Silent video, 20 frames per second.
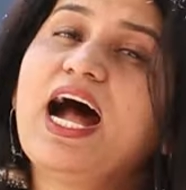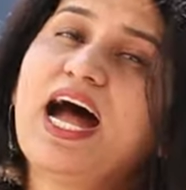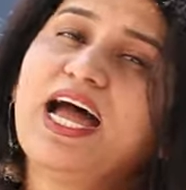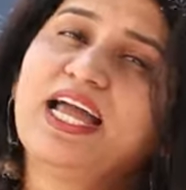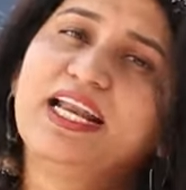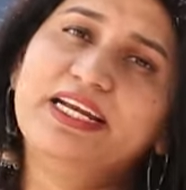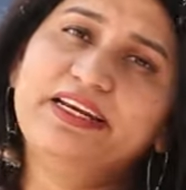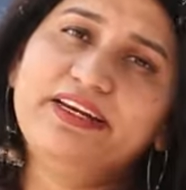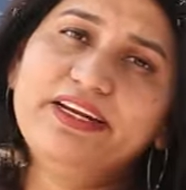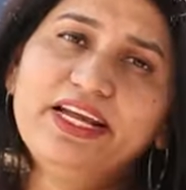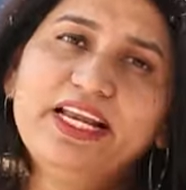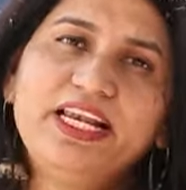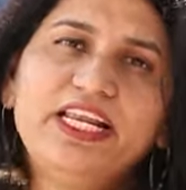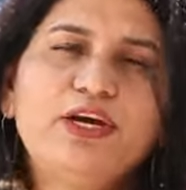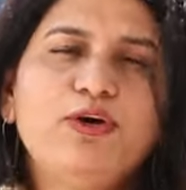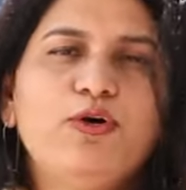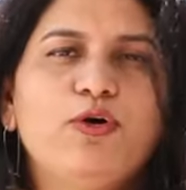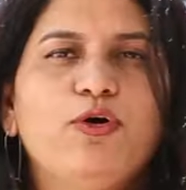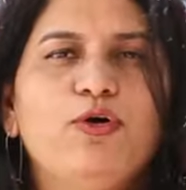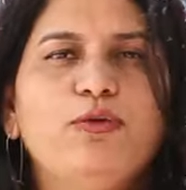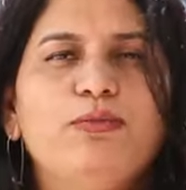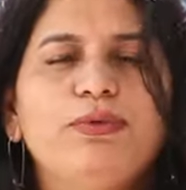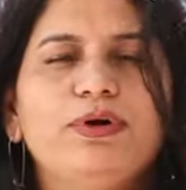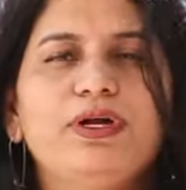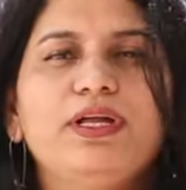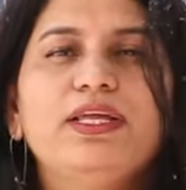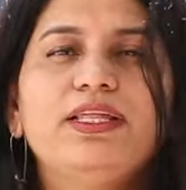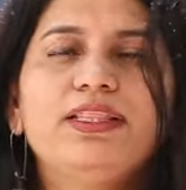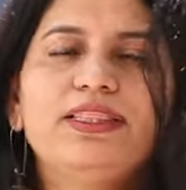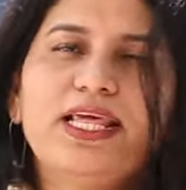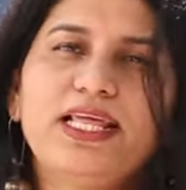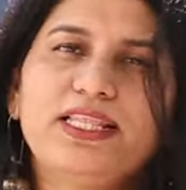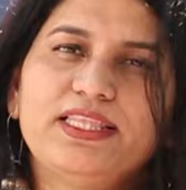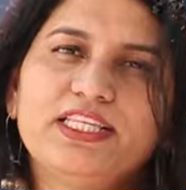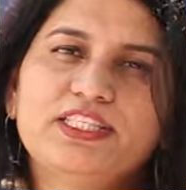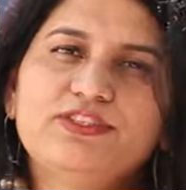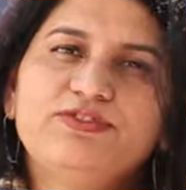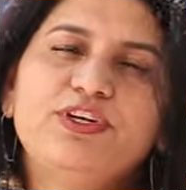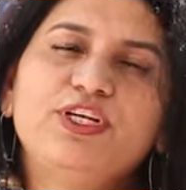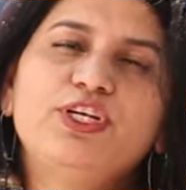I really hope that
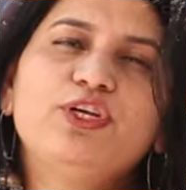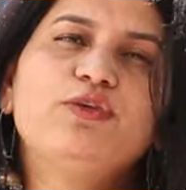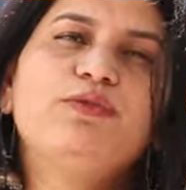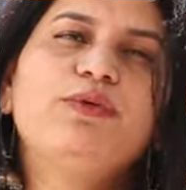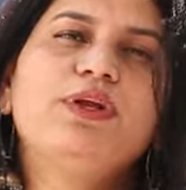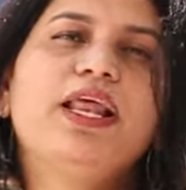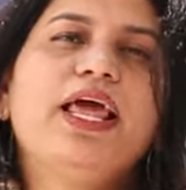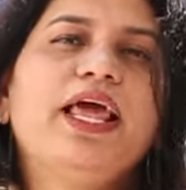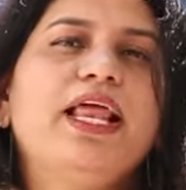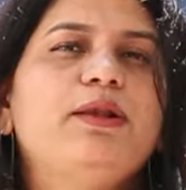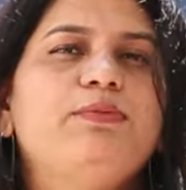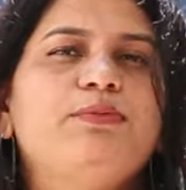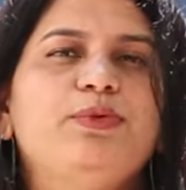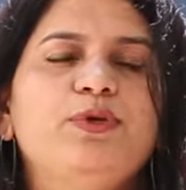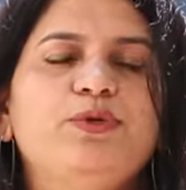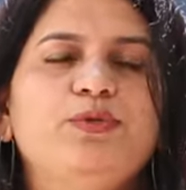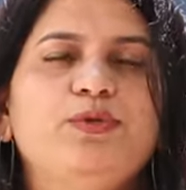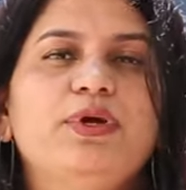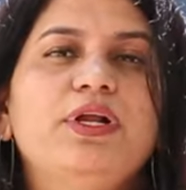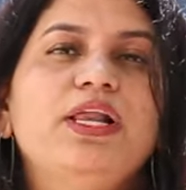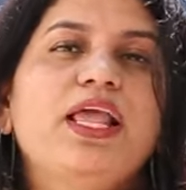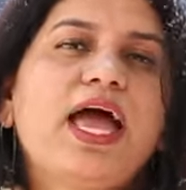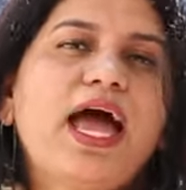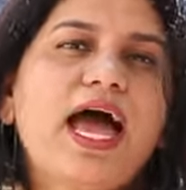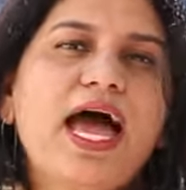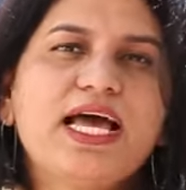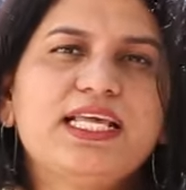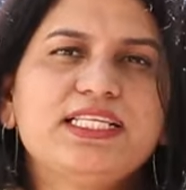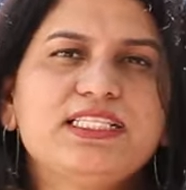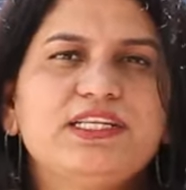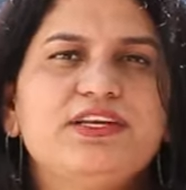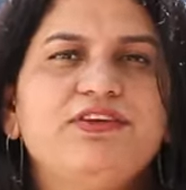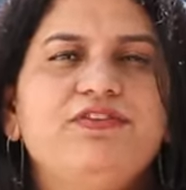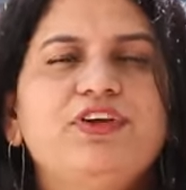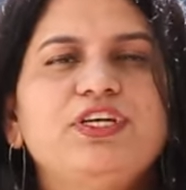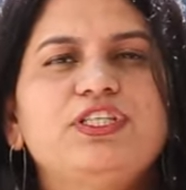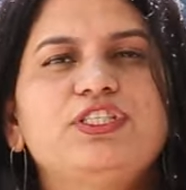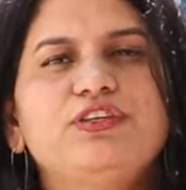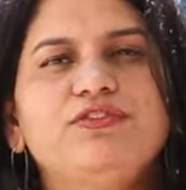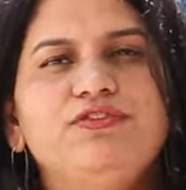this video will help you as a
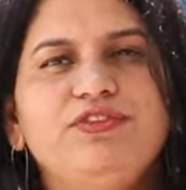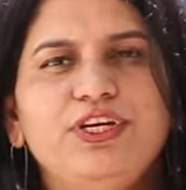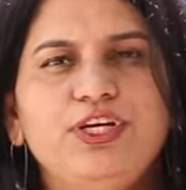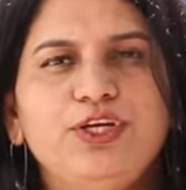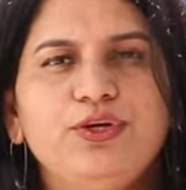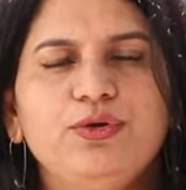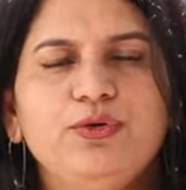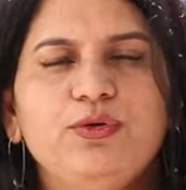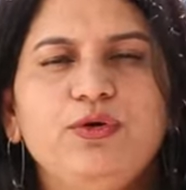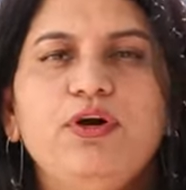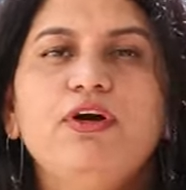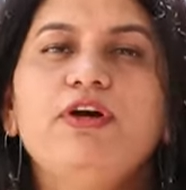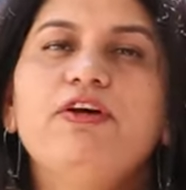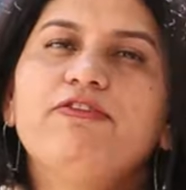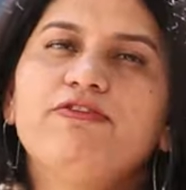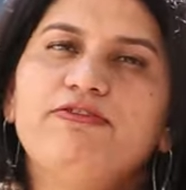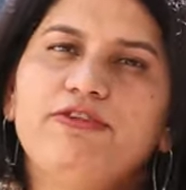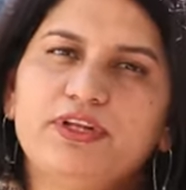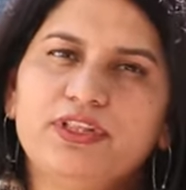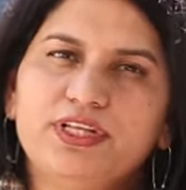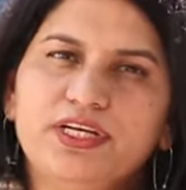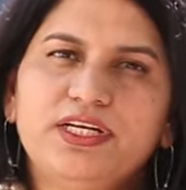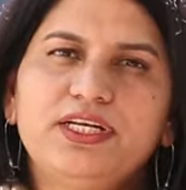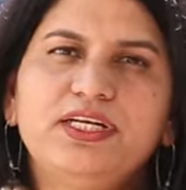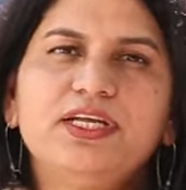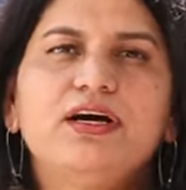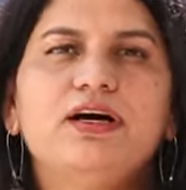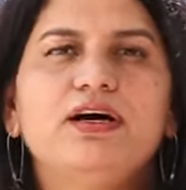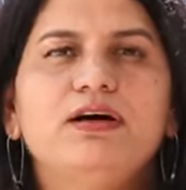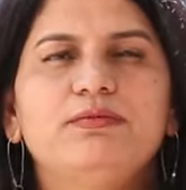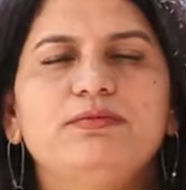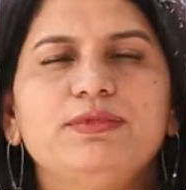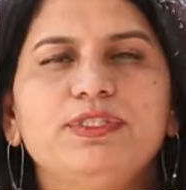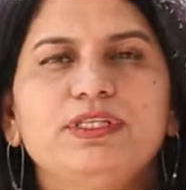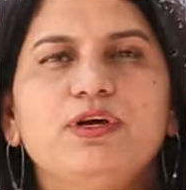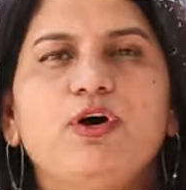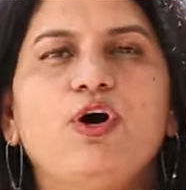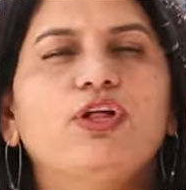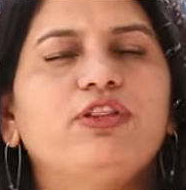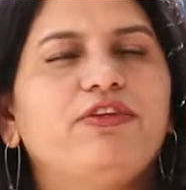revision video for the
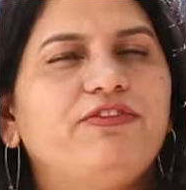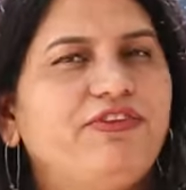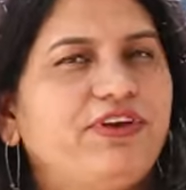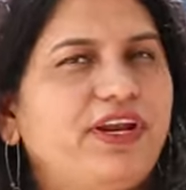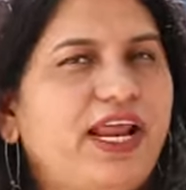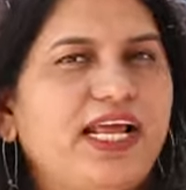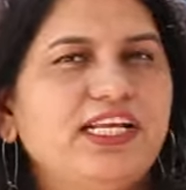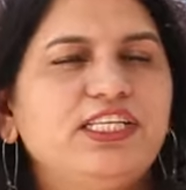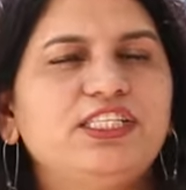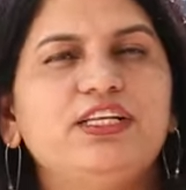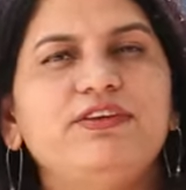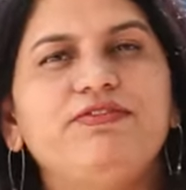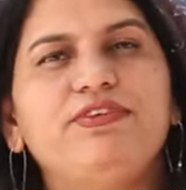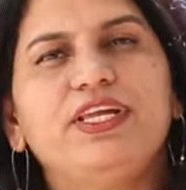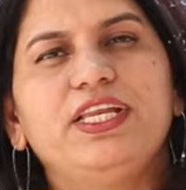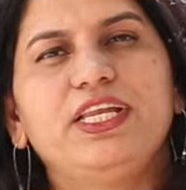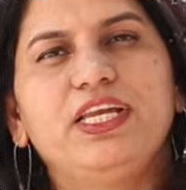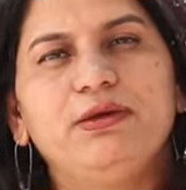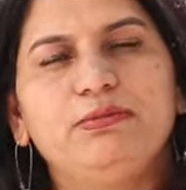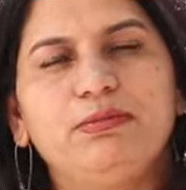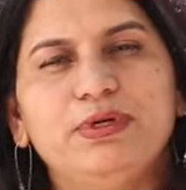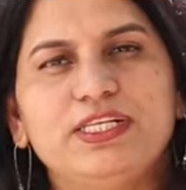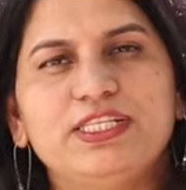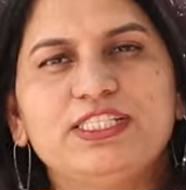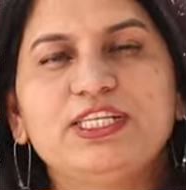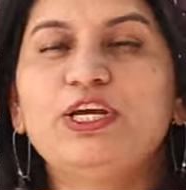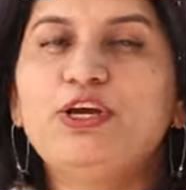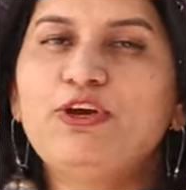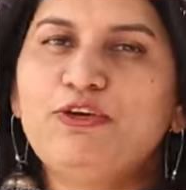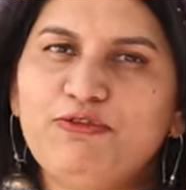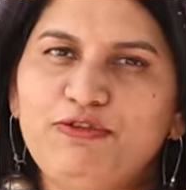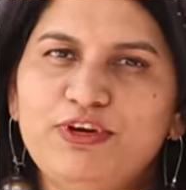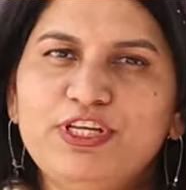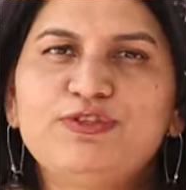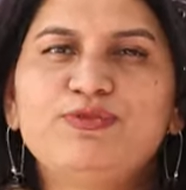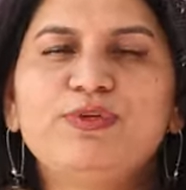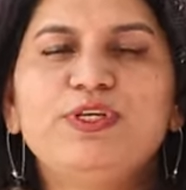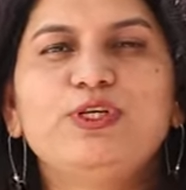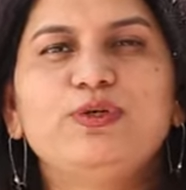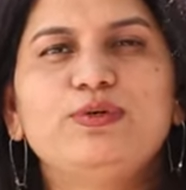terms or the financial variables
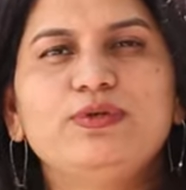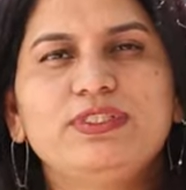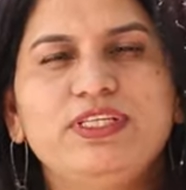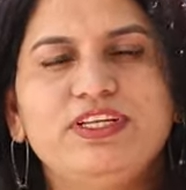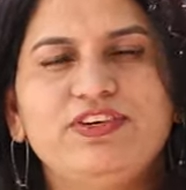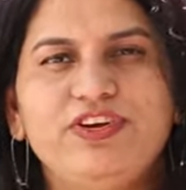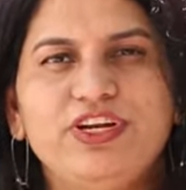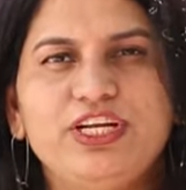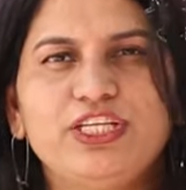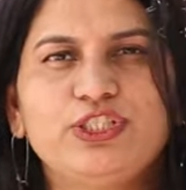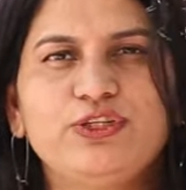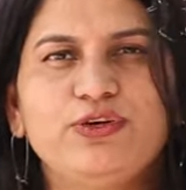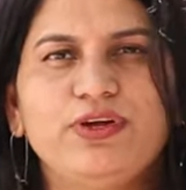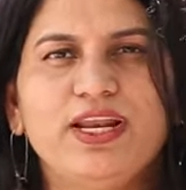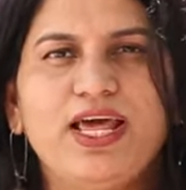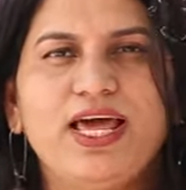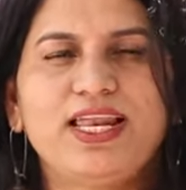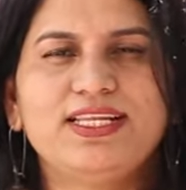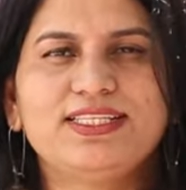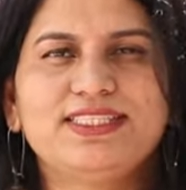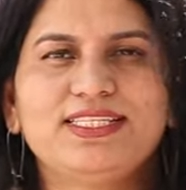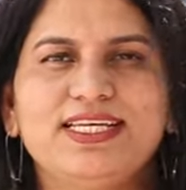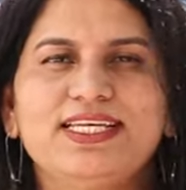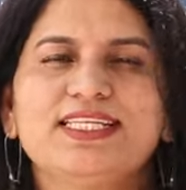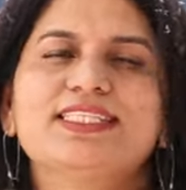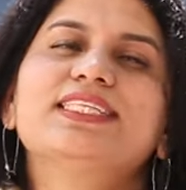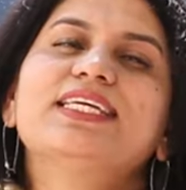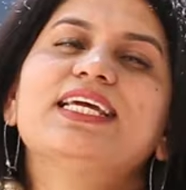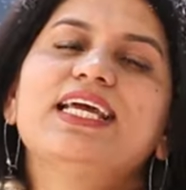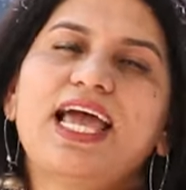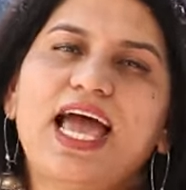which we use in ratio analysis.